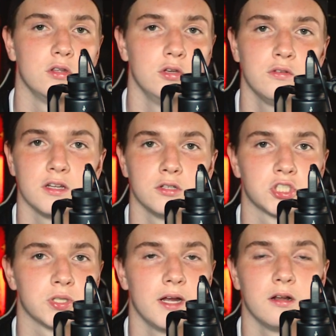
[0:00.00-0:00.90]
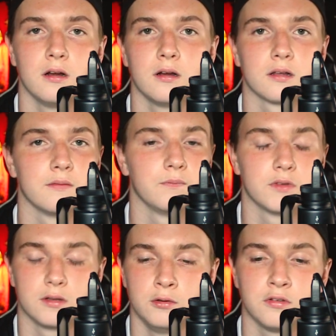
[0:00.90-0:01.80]
Use Illustrator,
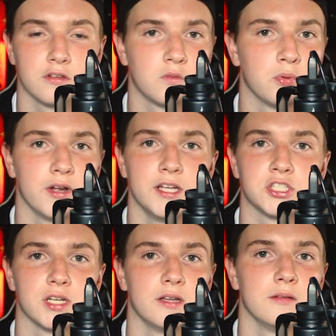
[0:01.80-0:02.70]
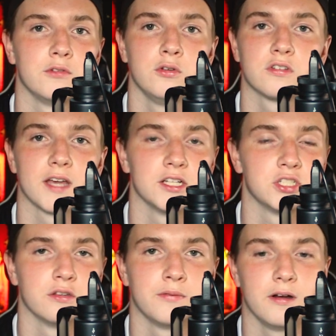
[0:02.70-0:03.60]
use inspiration, do
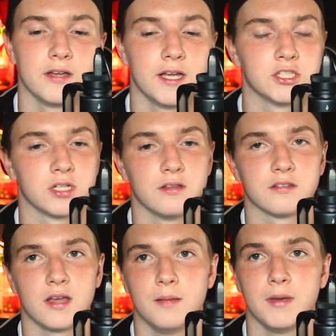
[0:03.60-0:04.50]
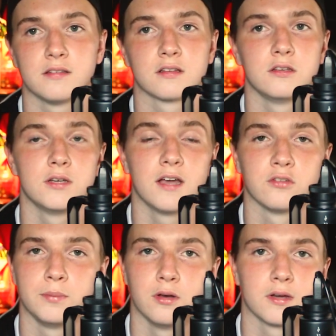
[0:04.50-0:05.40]
sketches, variations, and basically you guys
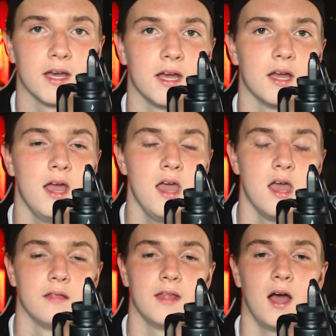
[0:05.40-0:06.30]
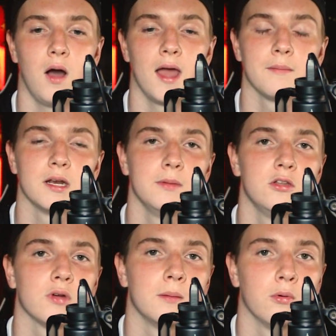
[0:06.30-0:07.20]
will be okay. Now, I am going to be
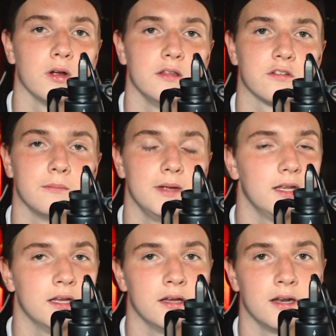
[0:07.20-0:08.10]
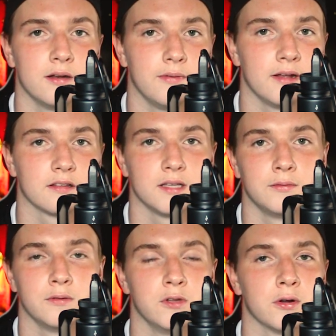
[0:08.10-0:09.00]
doing a more intermediate and advanced
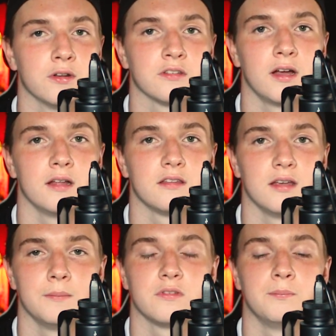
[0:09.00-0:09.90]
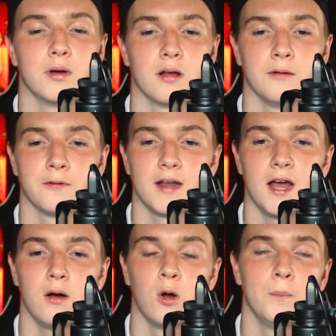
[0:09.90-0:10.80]
level of logo design tips, but for
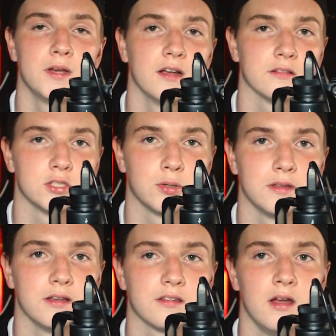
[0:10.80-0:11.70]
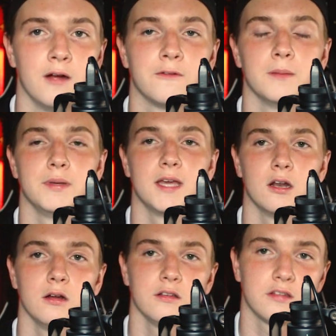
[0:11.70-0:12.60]
now, I hope you guys enjoyed this. For the
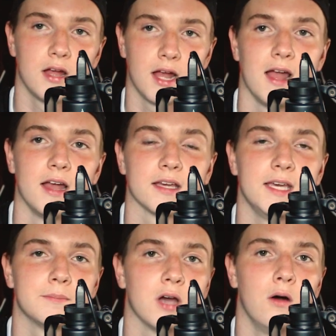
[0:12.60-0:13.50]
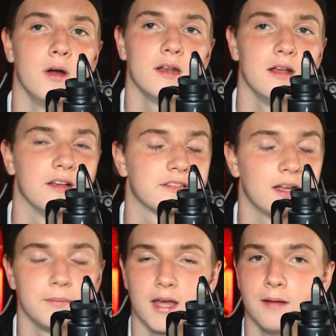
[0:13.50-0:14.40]
beginners, keep going.
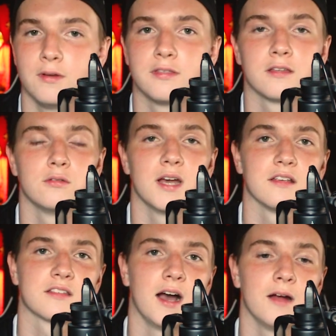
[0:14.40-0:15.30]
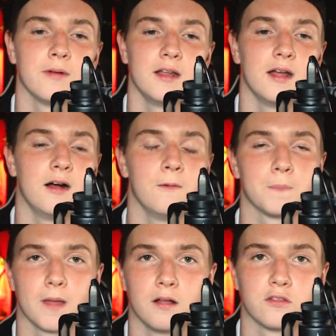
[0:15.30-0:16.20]
Send me everything you guys got right now
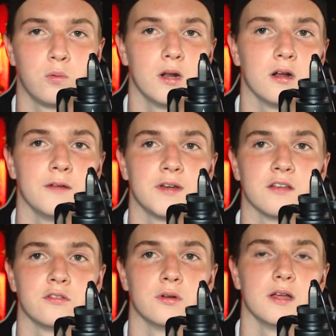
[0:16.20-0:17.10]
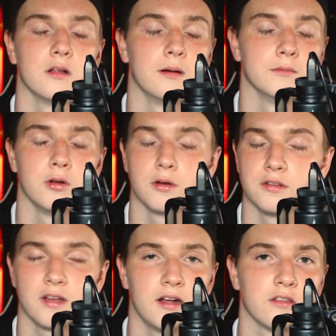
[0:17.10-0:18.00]
on Twitter if you guys do logo
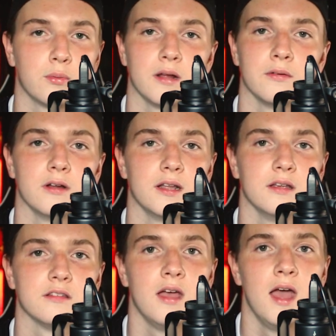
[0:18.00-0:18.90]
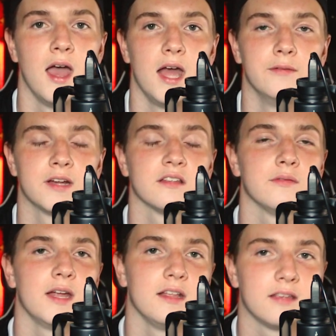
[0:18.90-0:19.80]
designs, whatever it is. And if you guys
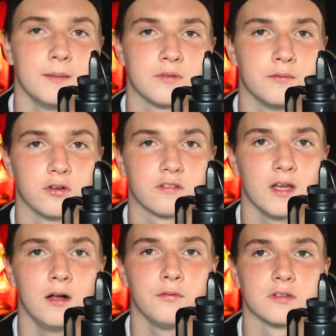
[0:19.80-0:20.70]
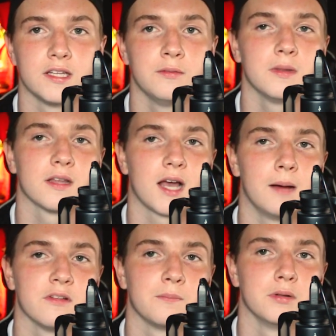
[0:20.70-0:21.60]
have any tips of yourselves, leave them in the
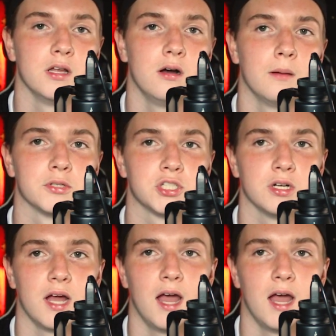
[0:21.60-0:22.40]
comments below. I'm sure